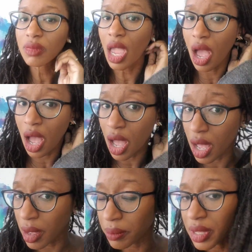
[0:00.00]

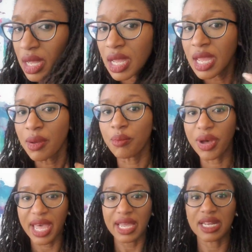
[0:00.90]

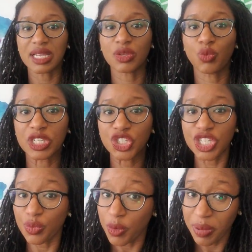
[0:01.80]
But when
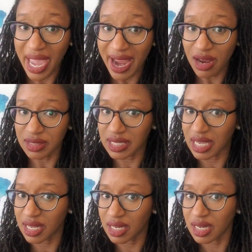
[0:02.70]
she repairs
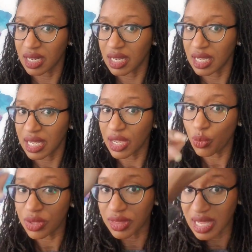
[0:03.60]
it, it
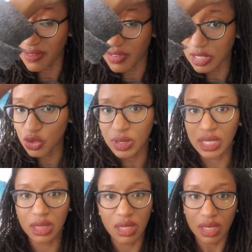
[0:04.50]
would
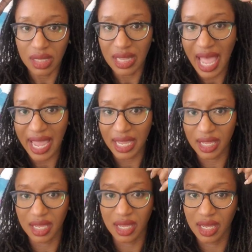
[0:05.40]
eventually look
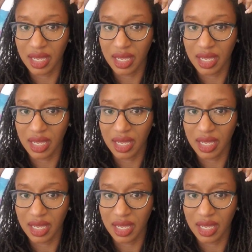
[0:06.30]
like